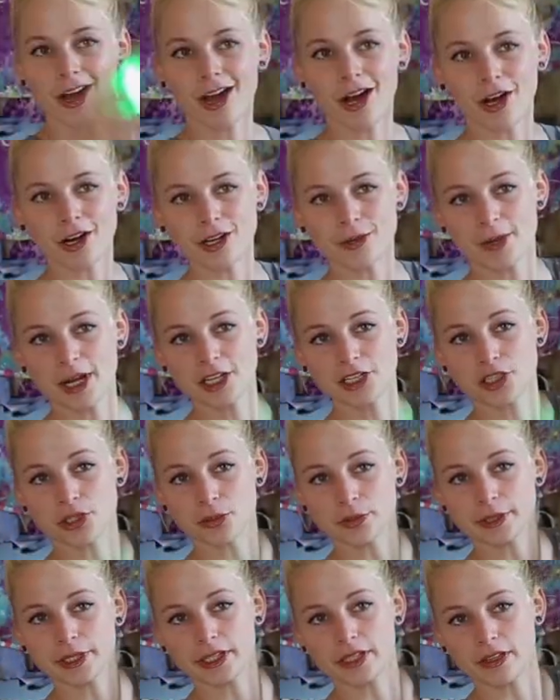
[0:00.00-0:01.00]
I
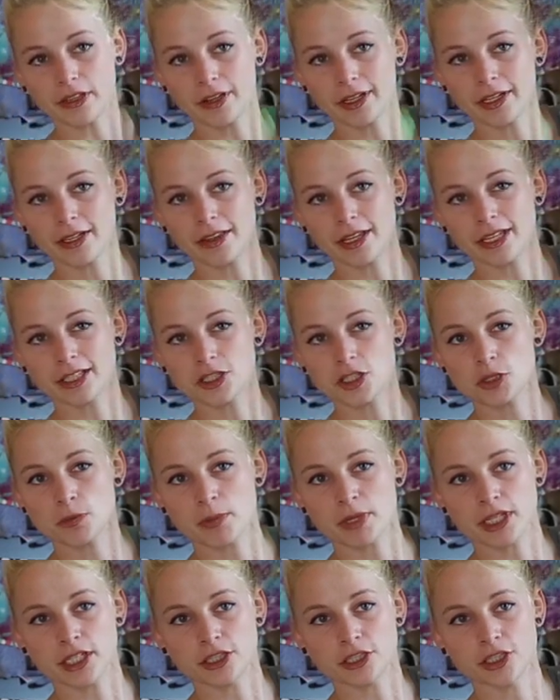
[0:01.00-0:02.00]
actually really like that
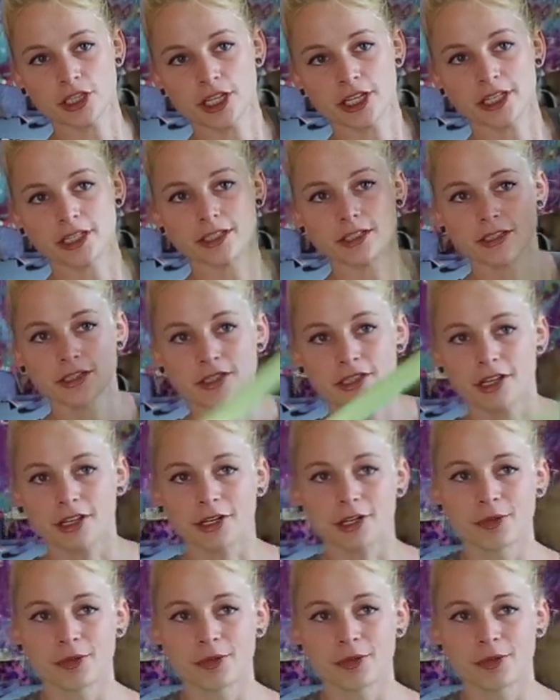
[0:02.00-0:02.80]
speed change.